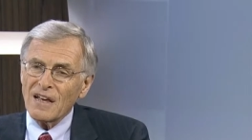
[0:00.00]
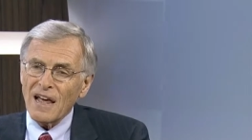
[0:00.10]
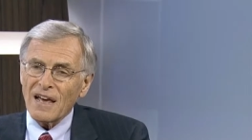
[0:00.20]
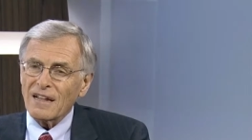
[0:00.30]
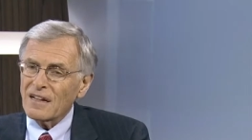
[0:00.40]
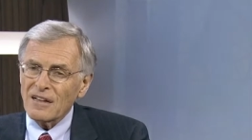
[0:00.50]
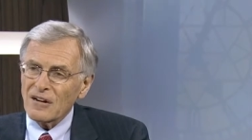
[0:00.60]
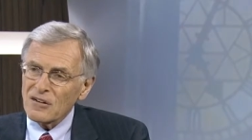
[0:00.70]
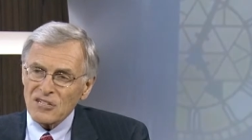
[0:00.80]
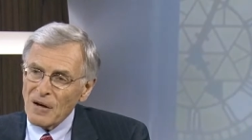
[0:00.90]
And
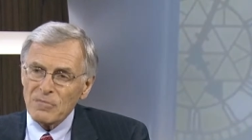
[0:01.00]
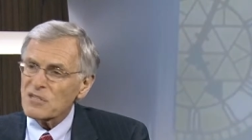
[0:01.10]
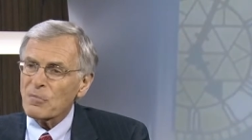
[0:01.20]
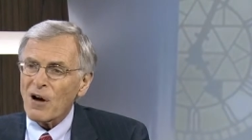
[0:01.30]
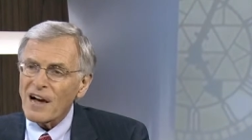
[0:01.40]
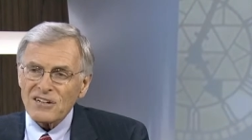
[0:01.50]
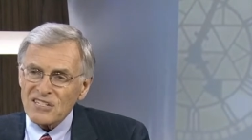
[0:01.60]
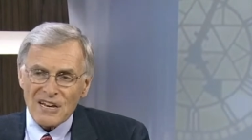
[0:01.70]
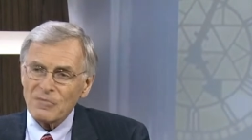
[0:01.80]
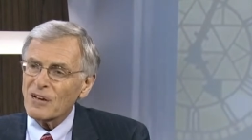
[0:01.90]
there's some surprise and
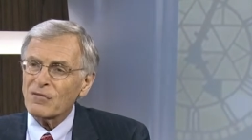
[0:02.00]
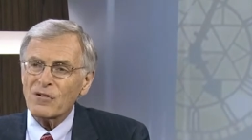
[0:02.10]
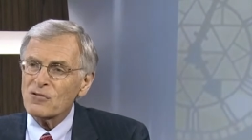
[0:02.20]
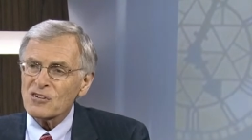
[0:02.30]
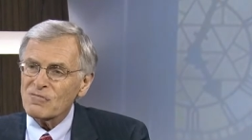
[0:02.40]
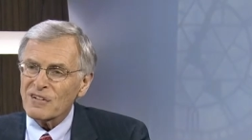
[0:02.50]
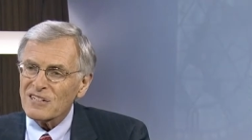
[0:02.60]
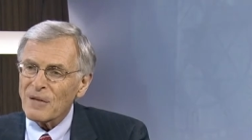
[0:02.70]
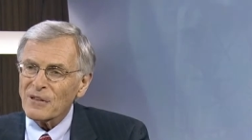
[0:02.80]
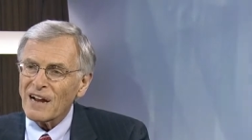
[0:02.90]
some confusion when
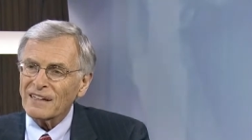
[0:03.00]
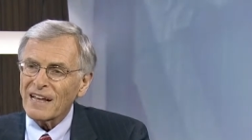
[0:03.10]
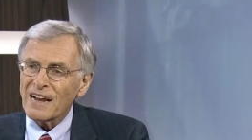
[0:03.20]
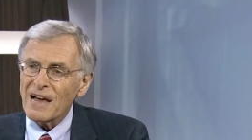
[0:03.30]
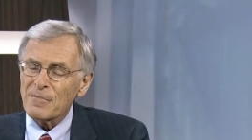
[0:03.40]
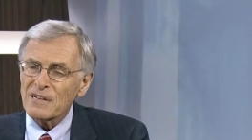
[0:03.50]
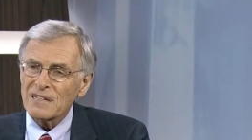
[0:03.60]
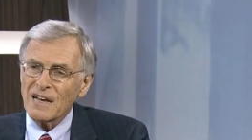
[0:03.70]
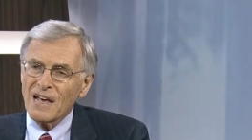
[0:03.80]
something like that happens.